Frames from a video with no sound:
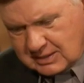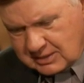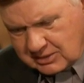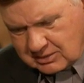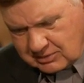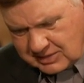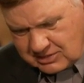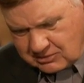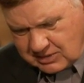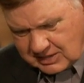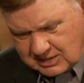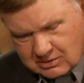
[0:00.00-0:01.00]
You know, these
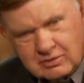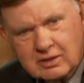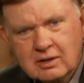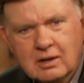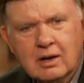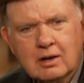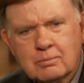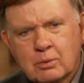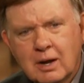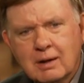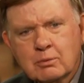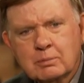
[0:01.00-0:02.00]
days there are
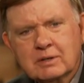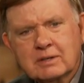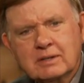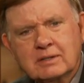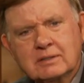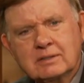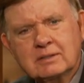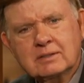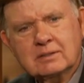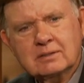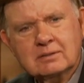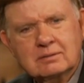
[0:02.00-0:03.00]

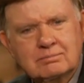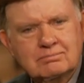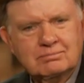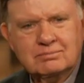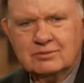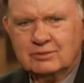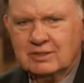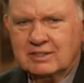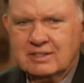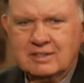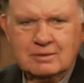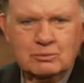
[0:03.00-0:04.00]
probably
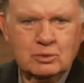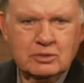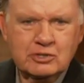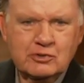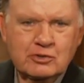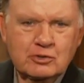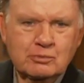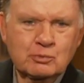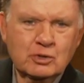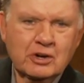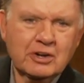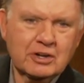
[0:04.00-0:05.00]
really not more issues
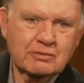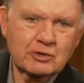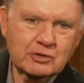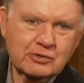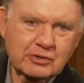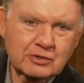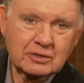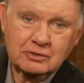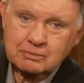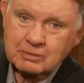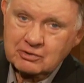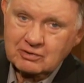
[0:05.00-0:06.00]
more controversial,
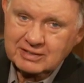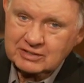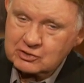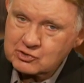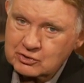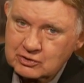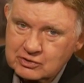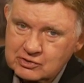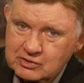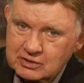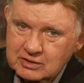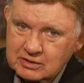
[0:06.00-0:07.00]
especially in the
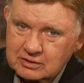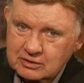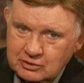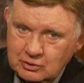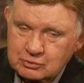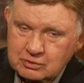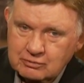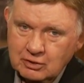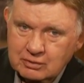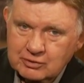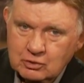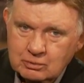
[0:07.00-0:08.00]
church, than those
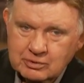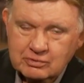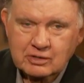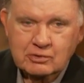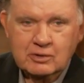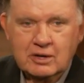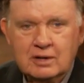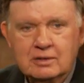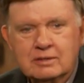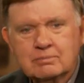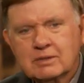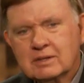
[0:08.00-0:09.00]
involving homosexuality.